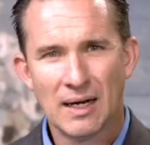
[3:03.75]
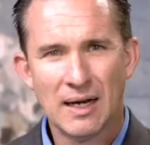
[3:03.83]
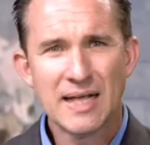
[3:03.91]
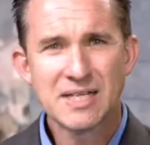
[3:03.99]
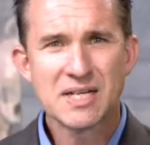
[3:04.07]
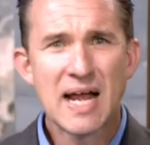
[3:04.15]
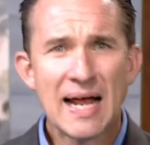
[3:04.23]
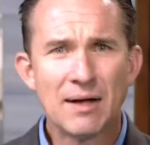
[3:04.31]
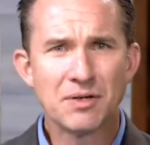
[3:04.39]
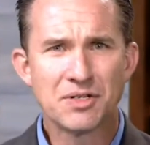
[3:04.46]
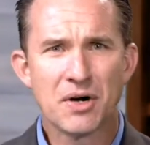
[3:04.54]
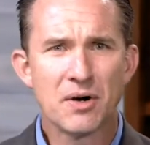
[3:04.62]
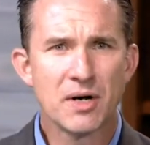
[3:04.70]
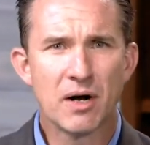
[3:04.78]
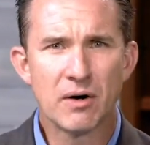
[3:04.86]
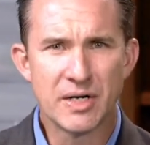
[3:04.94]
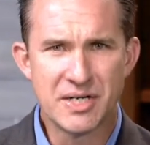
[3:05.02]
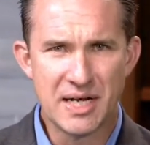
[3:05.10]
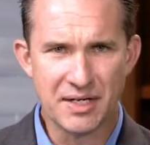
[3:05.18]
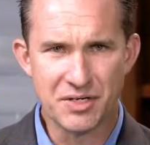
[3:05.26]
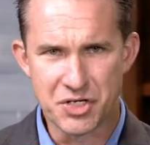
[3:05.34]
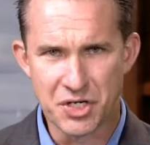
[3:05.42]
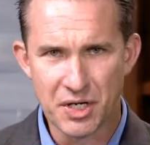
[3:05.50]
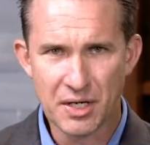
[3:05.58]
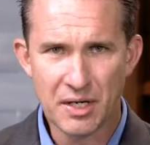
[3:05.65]
Let's now turn our
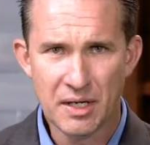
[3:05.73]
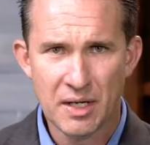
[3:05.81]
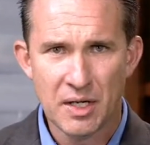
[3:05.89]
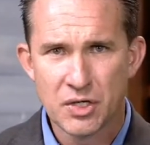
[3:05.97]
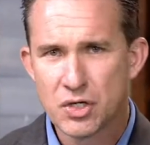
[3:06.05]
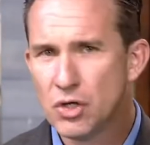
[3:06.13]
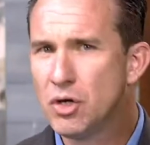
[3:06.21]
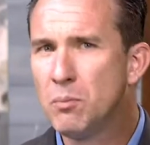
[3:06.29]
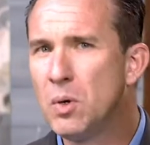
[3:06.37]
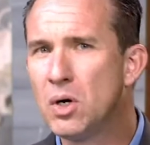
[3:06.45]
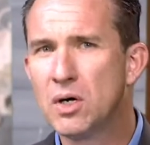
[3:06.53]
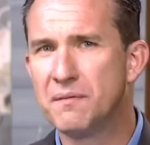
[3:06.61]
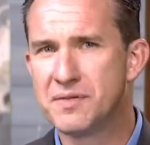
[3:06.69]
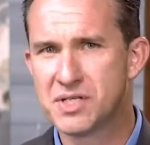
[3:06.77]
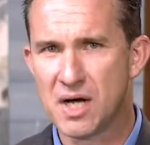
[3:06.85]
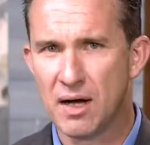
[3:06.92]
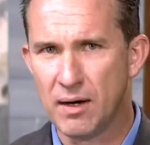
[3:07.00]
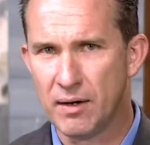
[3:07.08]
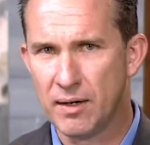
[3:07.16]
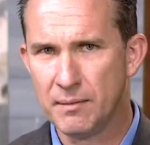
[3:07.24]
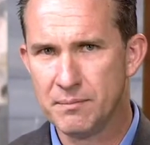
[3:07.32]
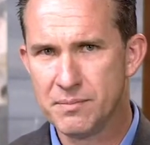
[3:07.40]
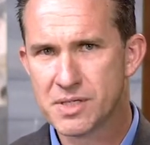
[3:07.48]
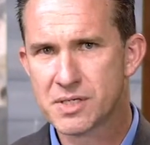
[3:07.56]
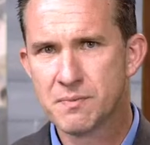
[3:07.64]
attention to the book of
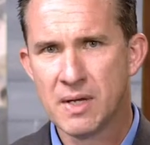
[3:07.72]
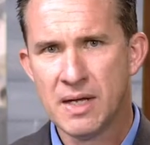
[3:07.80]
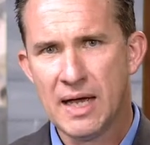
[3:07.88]
Psalms.